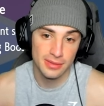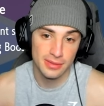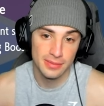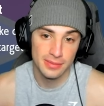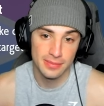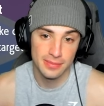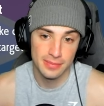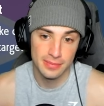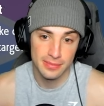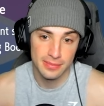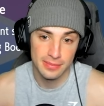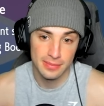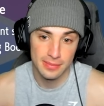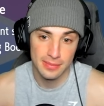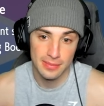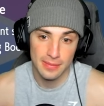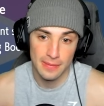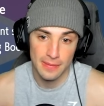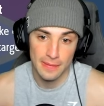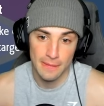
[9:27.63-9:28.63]

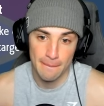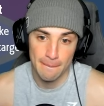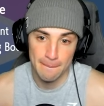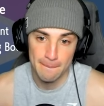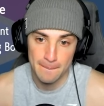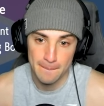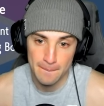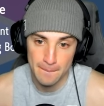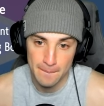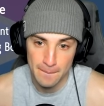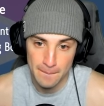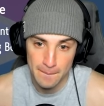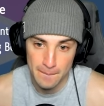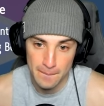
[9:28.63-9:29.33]
Nothing is said.